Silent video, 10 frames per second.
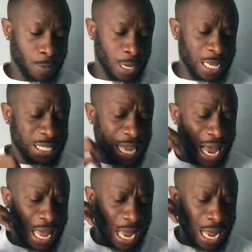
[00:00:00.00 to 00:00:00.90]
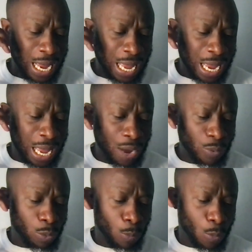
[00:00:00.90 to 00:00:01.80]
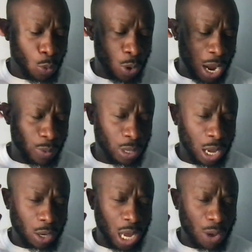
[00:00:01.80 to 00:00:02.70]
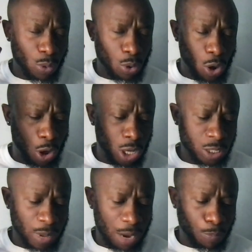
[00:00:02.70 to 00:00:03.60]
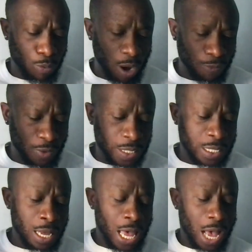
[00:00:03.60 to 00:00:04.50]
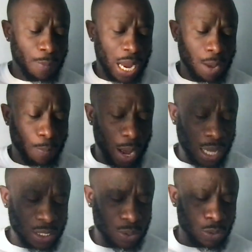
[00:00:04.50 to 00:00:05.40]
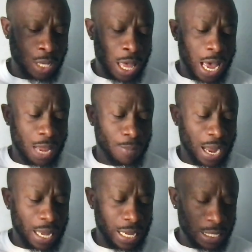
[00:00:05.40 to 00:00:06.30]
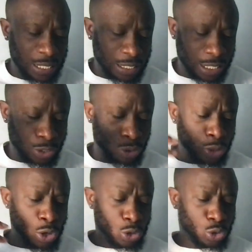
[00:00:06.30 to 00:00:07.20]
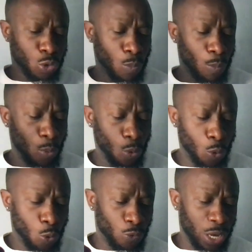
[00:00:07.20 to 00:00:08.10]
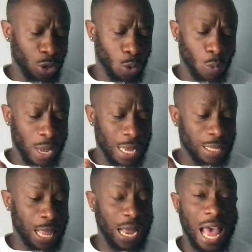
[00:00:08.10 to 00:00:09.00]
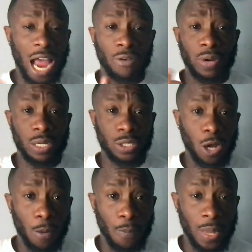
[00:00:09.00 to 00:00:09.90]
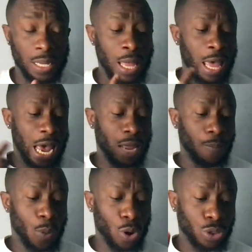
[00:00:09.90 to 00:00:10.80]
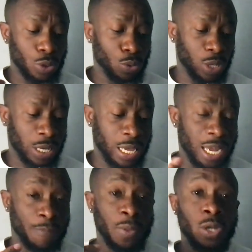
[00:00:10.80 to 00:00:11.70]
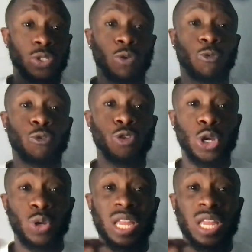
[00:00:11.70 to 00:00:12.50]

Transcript: He said, I, I, I, I will move, I will, I will cause my prophets and my apostles and my intercessors to move in a way like Harriet Tubman and Martin Luther King to free you.